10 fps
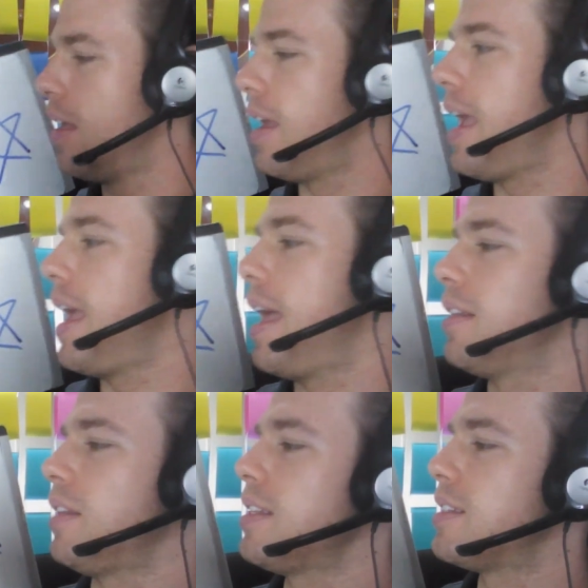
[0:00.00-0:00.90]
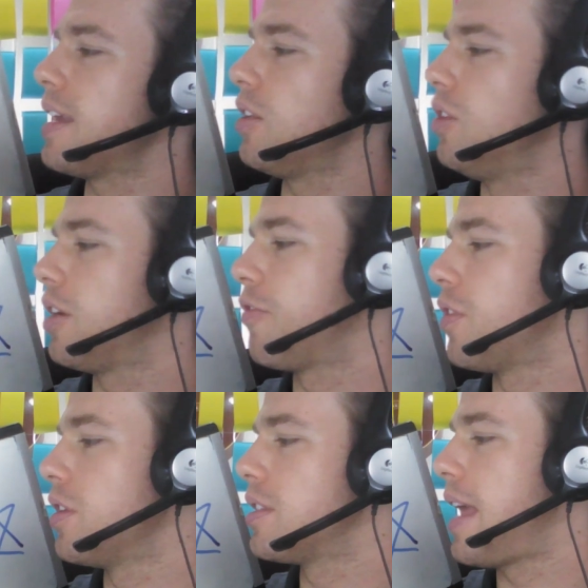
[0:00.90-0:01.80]
and let's take a look
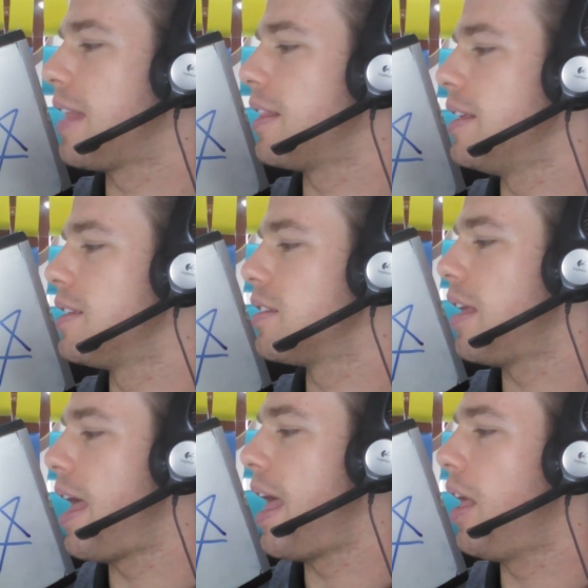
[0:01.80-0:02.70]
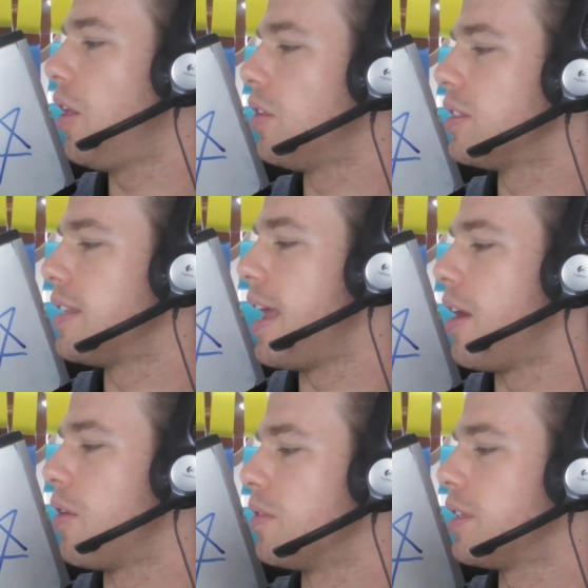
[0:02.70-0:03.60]
first at this L
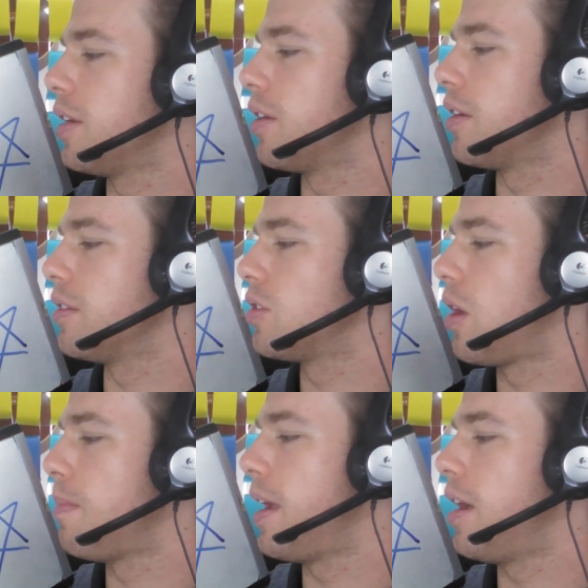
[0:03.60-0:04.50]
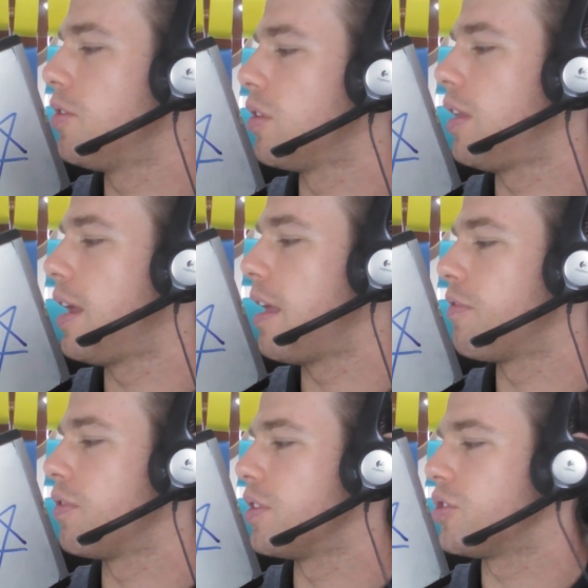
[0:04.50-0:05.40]
sound here. So I might underline that
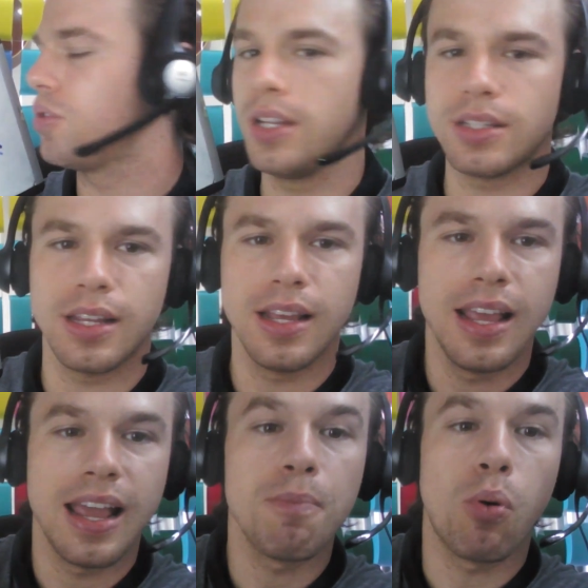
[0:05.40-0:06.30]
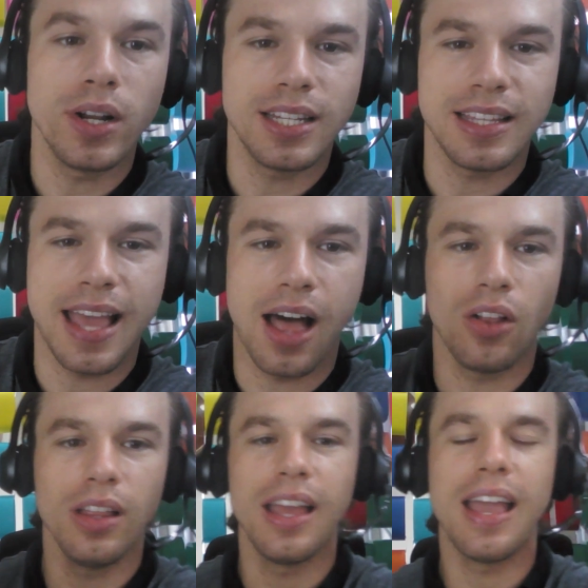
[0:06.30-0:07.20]
for the student, point to the
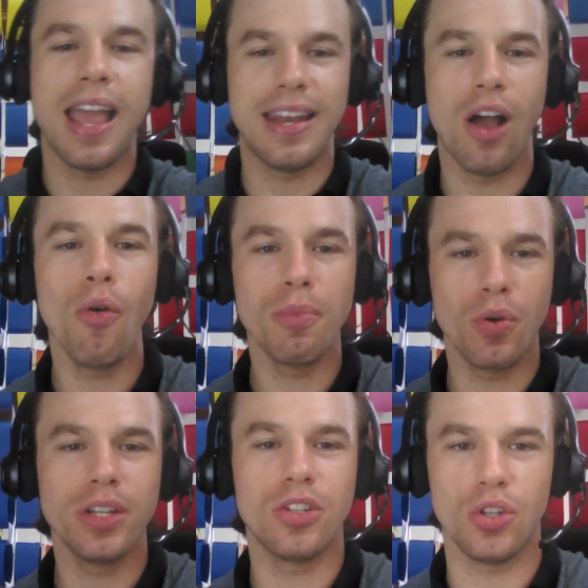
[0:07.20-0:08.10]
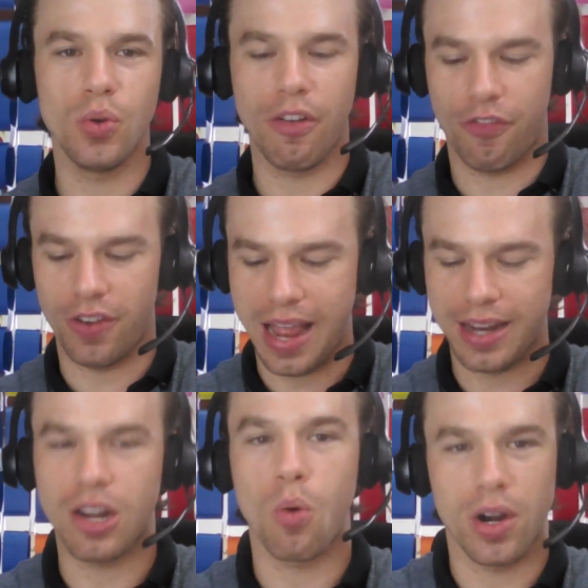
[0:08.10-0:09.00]
L, and now I'm going to do a
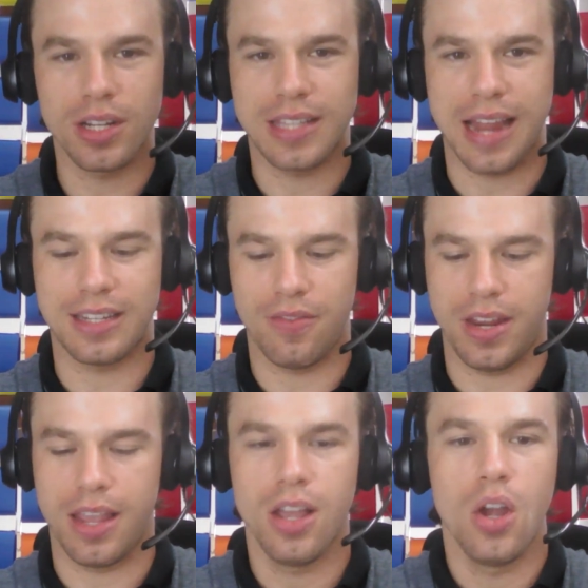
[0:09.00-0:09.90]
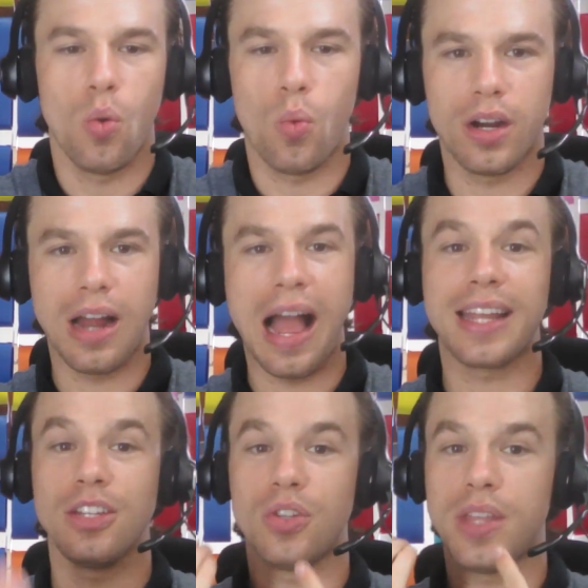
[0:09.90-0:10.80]
phonetic awareness activity where I
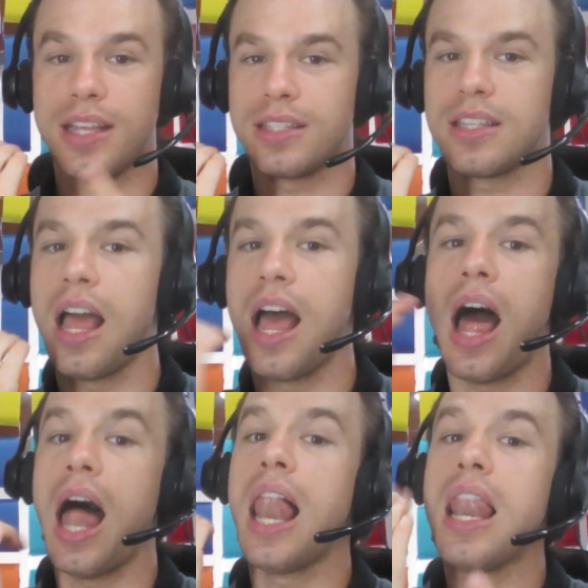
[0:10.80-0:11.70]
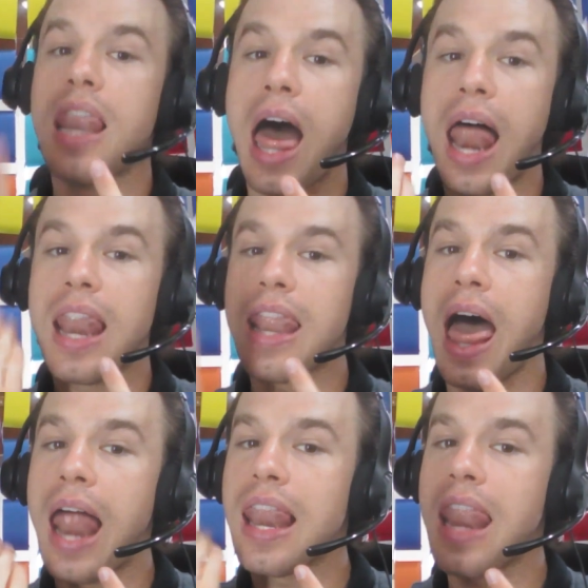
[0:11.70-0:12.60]
can do this. La,
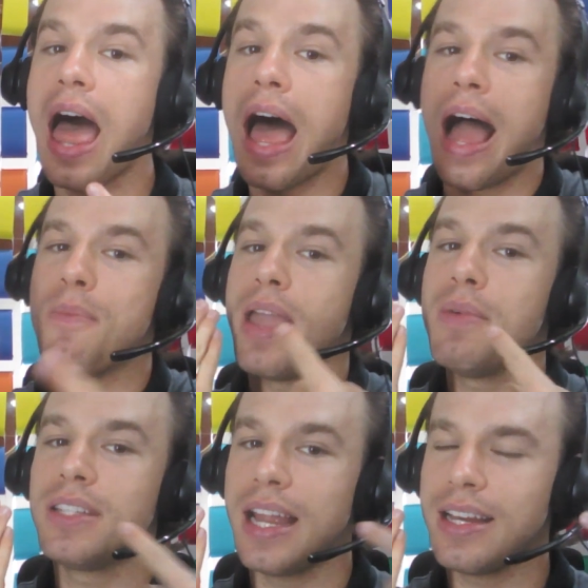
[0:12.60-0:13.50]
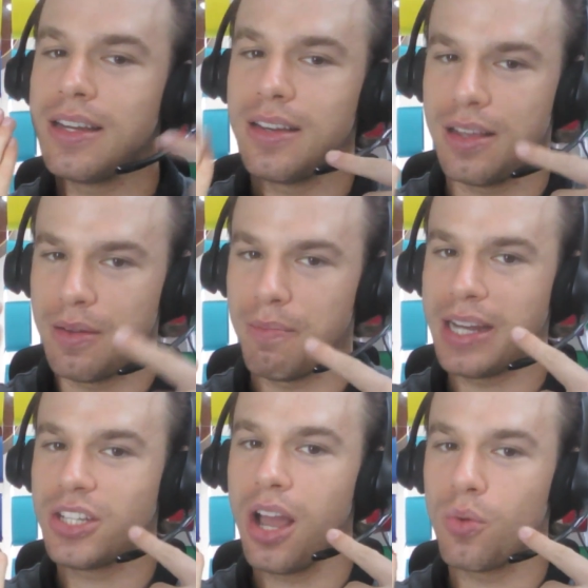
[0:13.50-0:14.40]
la, la. I'm imitating my
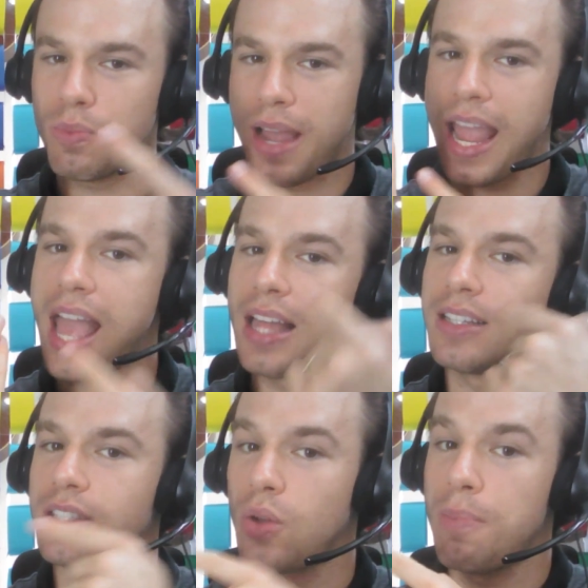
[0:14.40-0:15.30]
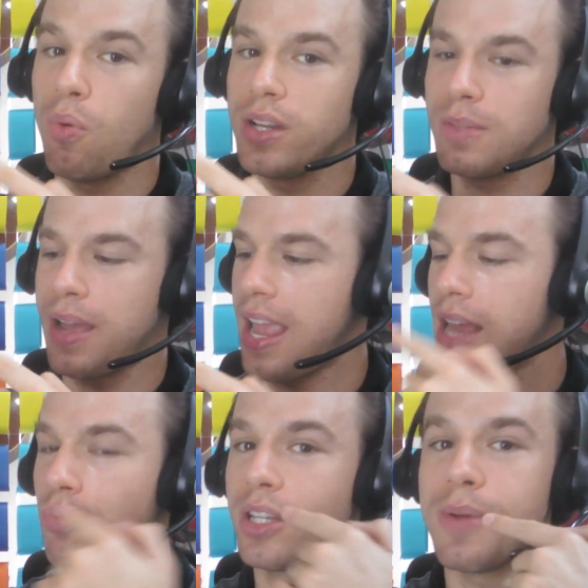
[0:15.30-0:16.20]
tongue with my hand. So I point to my hand,
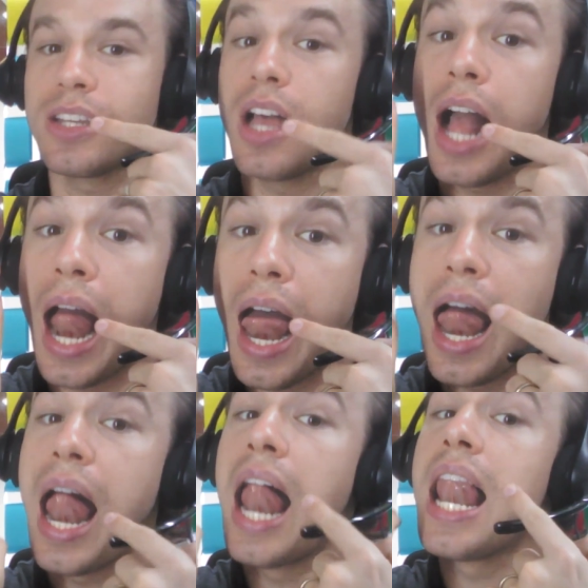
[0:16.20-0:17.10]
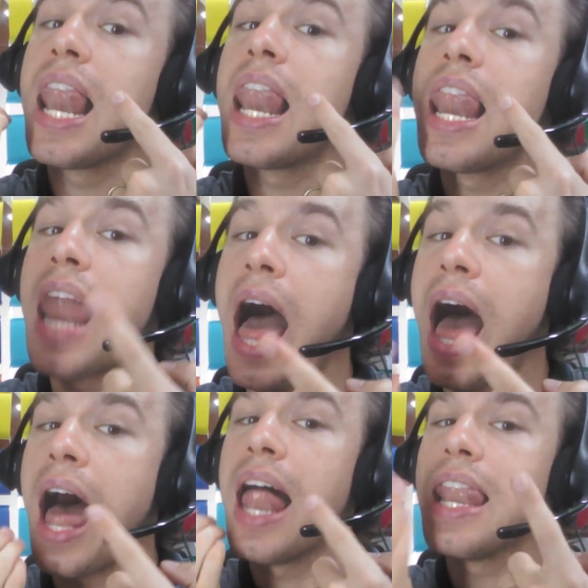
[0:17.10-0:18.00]
point to my tongue.
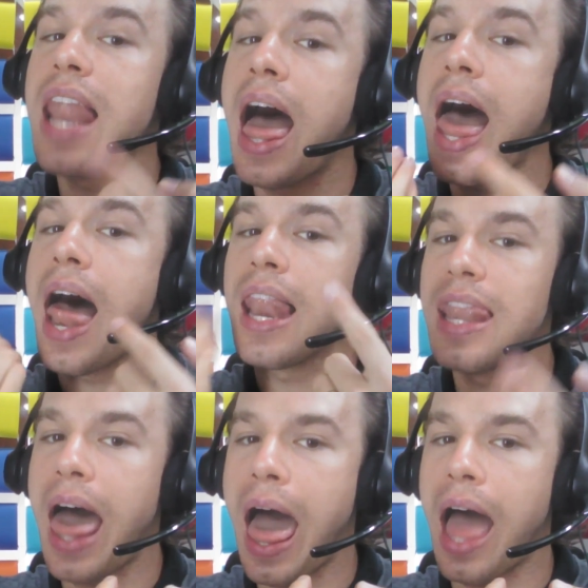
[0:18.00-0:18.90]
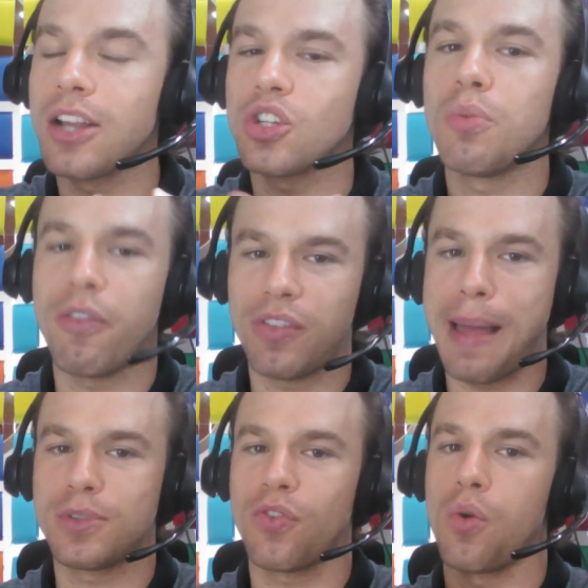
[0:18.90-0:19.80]
La, la, la. Show them it
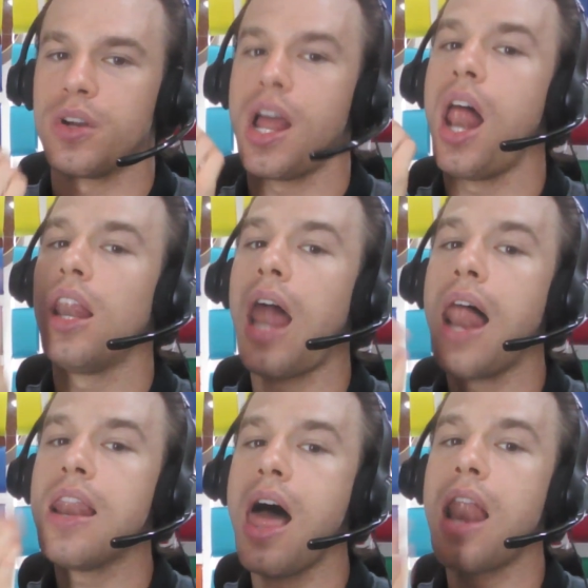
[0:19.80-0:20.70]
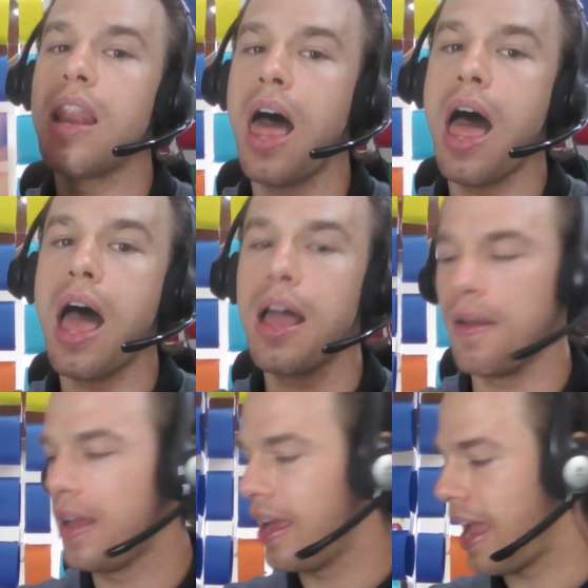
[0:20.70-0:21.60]
flaps forward. La, la, la.
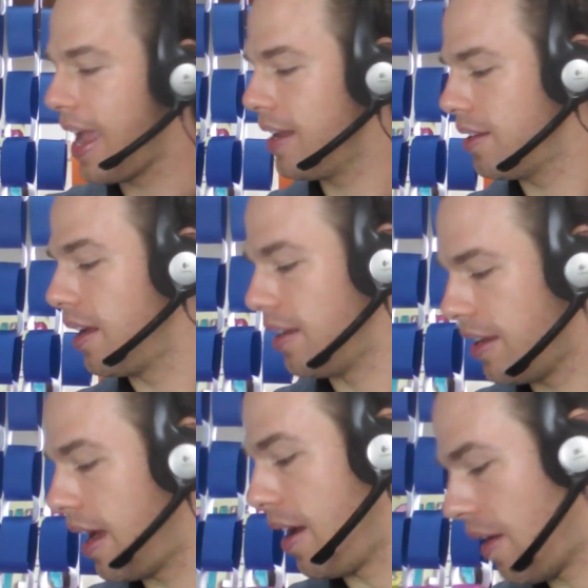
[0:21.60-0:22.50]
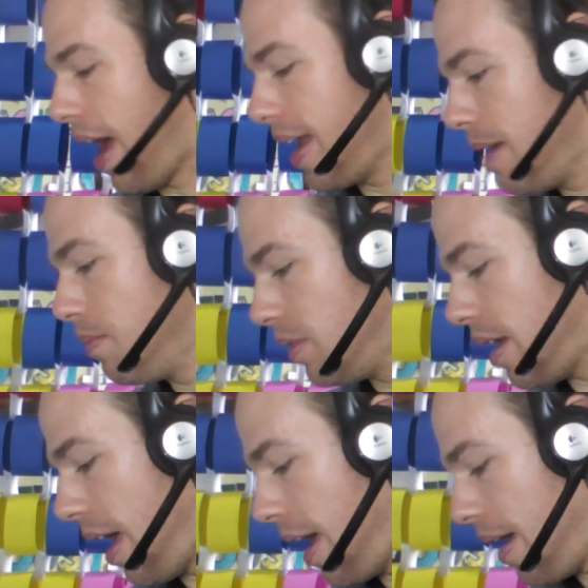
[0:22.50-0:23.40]
And I am
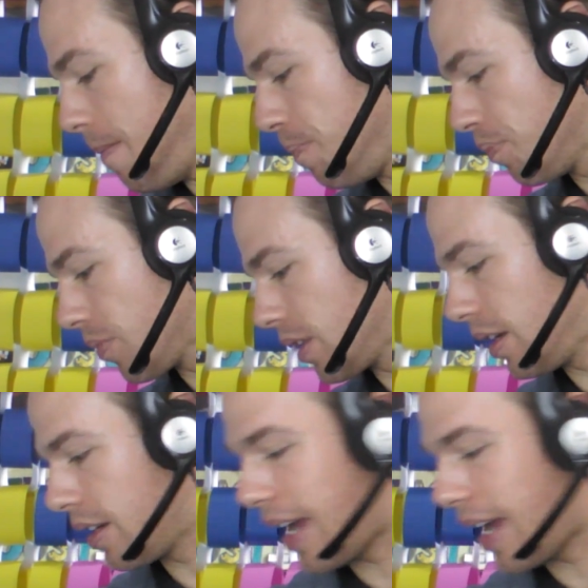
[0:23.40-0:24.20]
kind